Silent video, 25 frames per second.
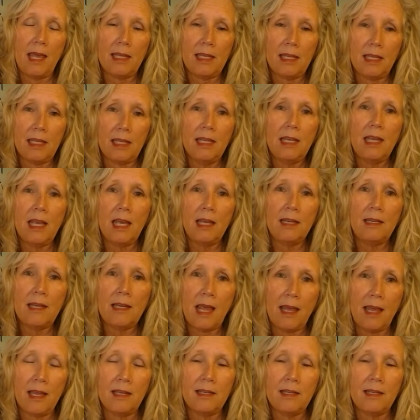
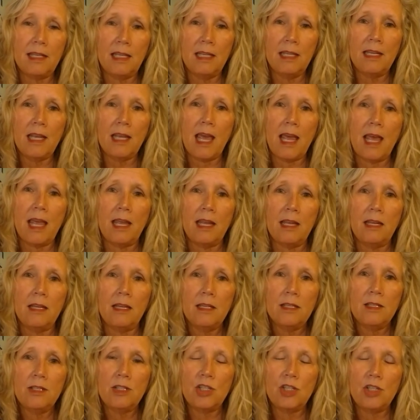
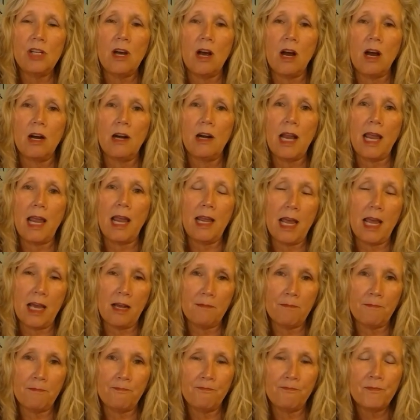
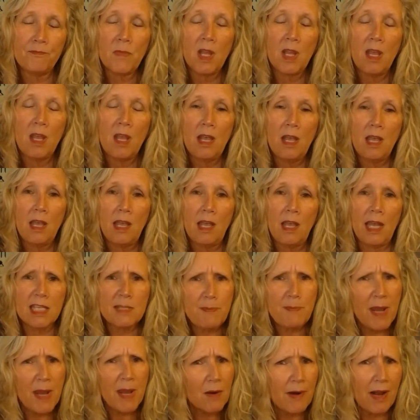ENNEAGRAM. It's
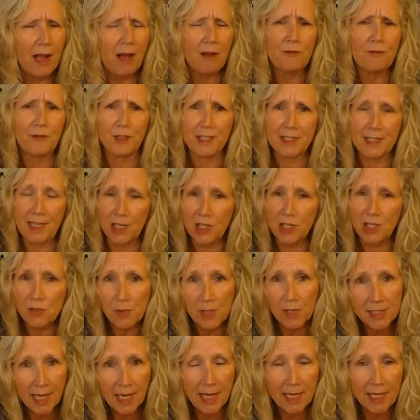been around for
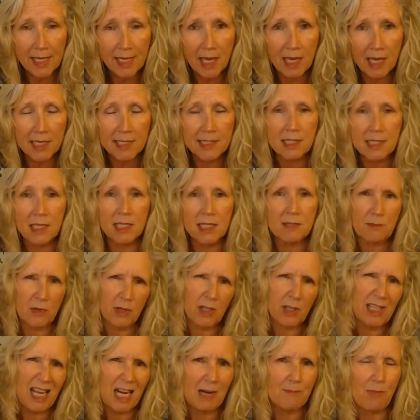centuries, I guess. It's
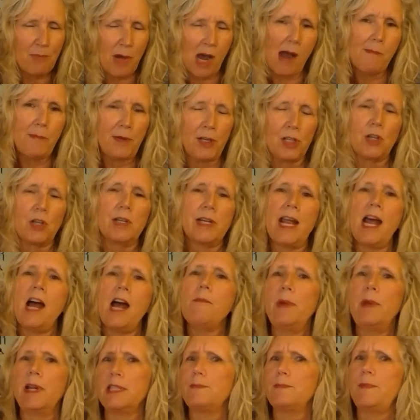kind of popular now,
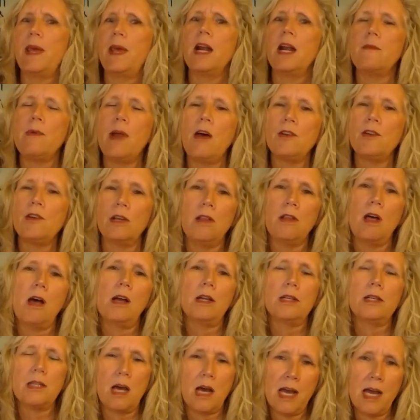but it's been around a
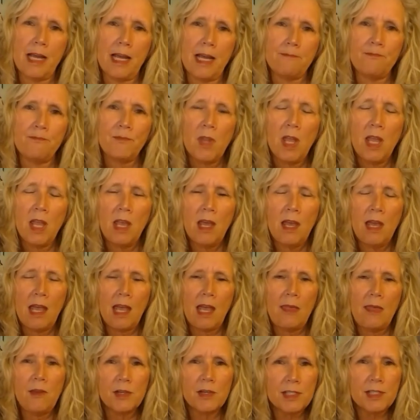long time.
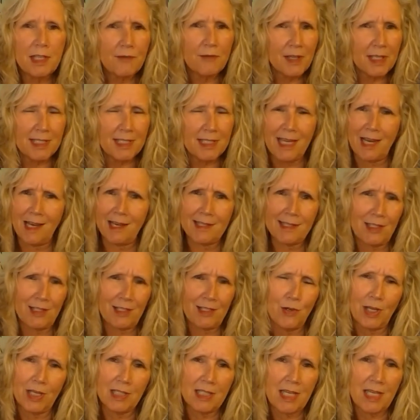And there's different tests you
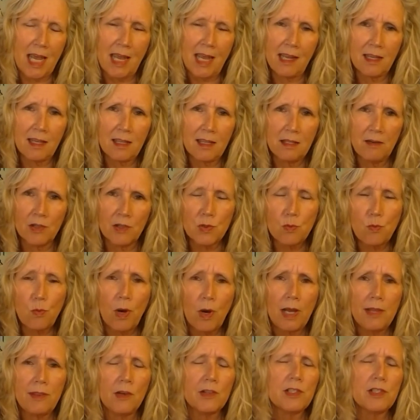can take. There's
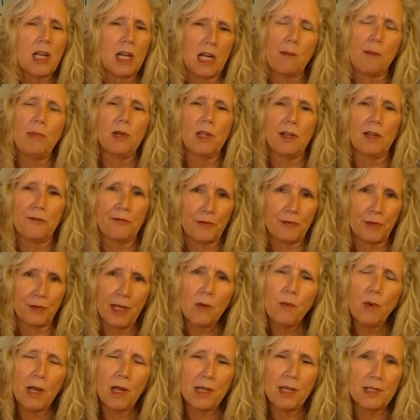a couple of free
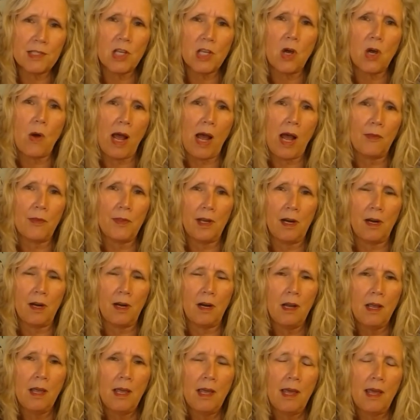ones though out
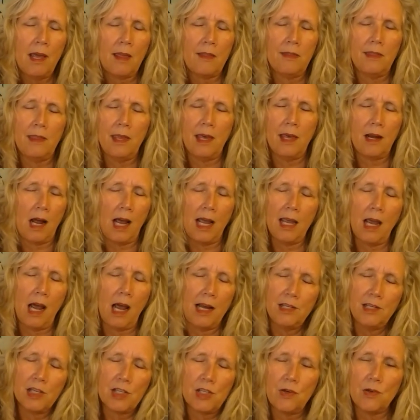there that I
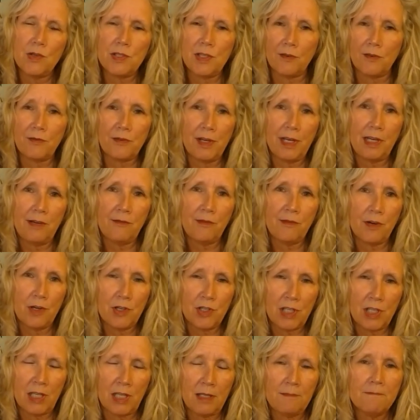just use the free
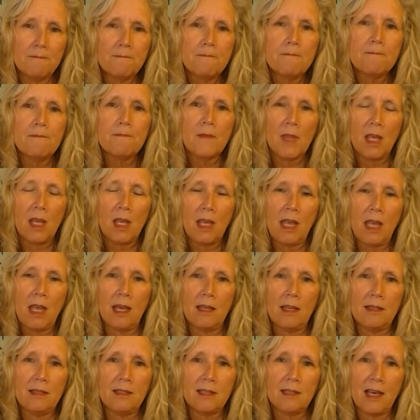version.
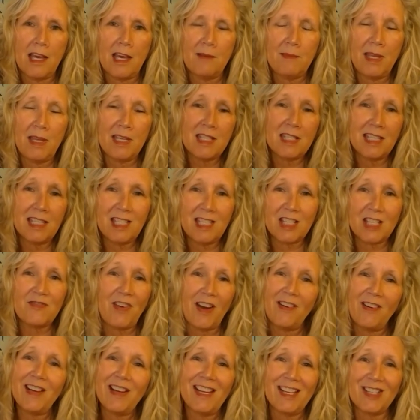And it's just
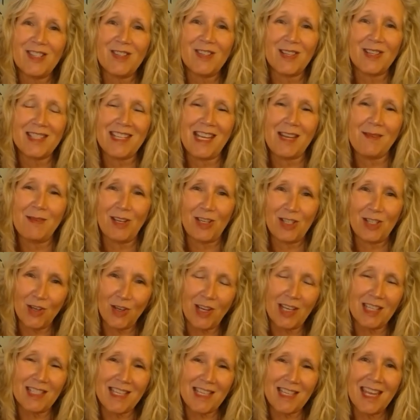very interesting because you
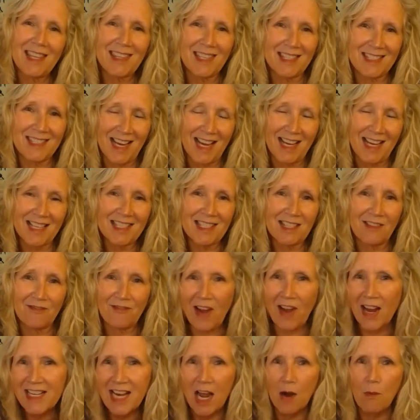can take the test,
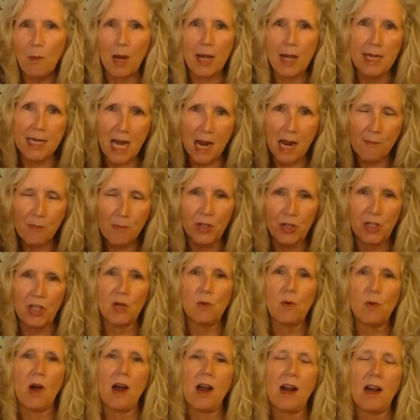find out what number
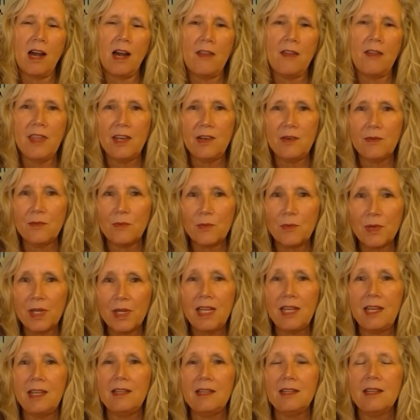you are, and then
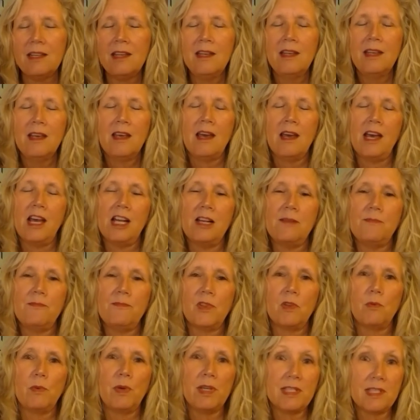read
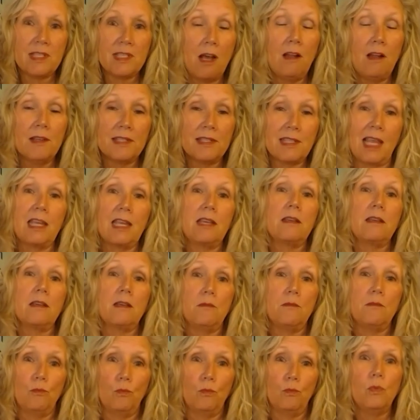the results, like,
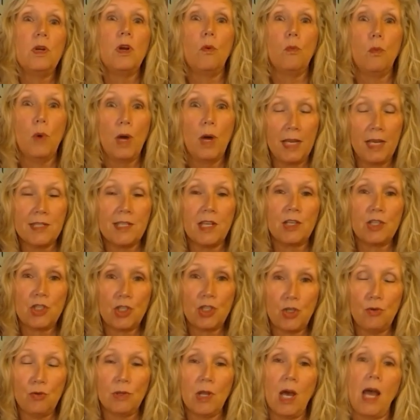you know, what is a
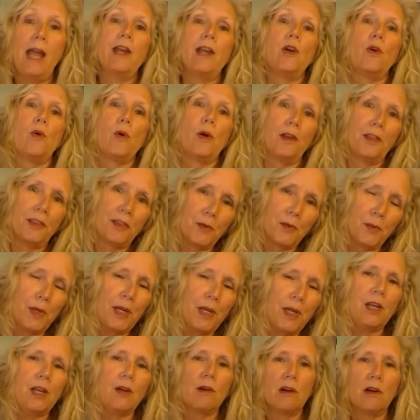2 like, or a
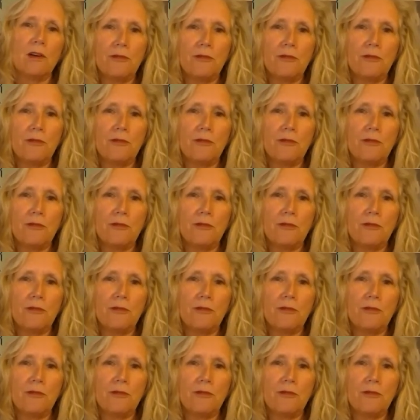3 or